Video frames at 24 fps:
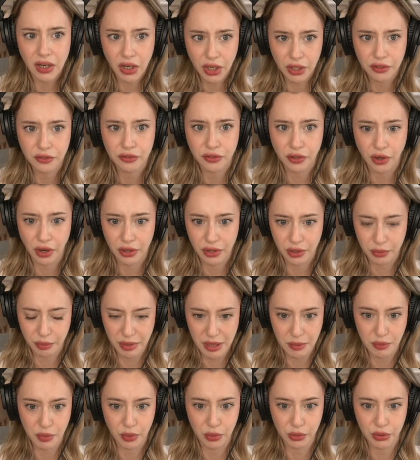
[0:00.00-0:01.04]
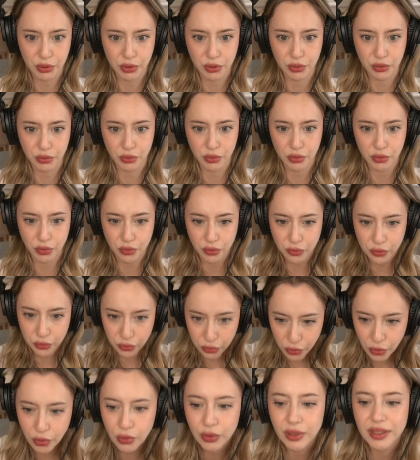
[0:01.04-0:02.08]
for other people to
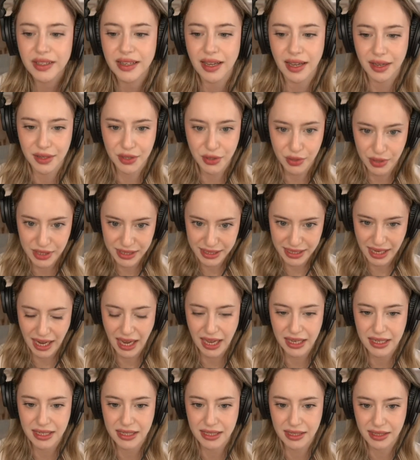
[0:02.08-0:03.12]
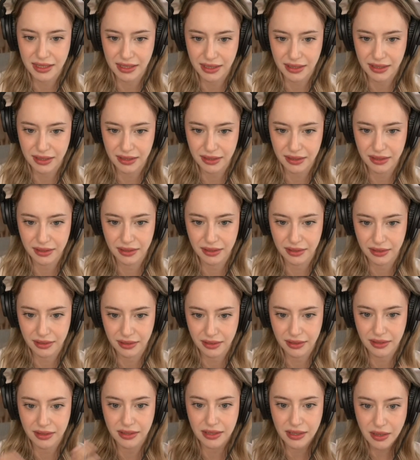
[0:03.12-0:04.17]
fully understand the
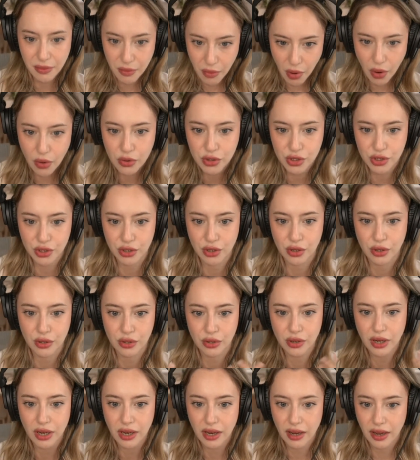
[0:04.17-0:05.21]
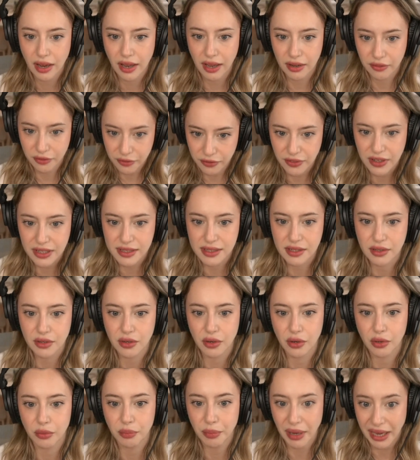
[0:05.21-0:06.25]
emotional and
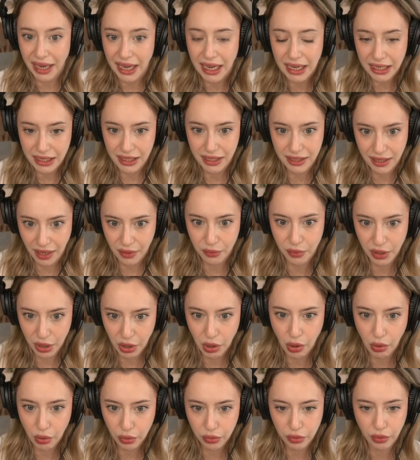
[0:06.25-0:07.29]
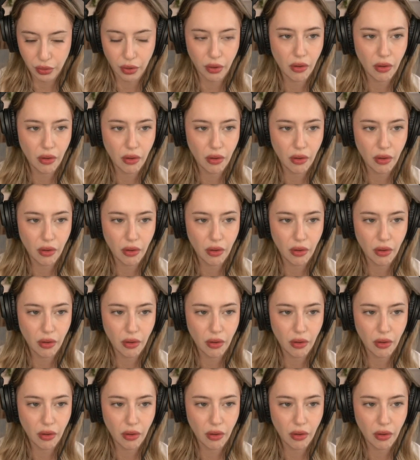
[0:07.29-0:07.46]
physical pain that we go through.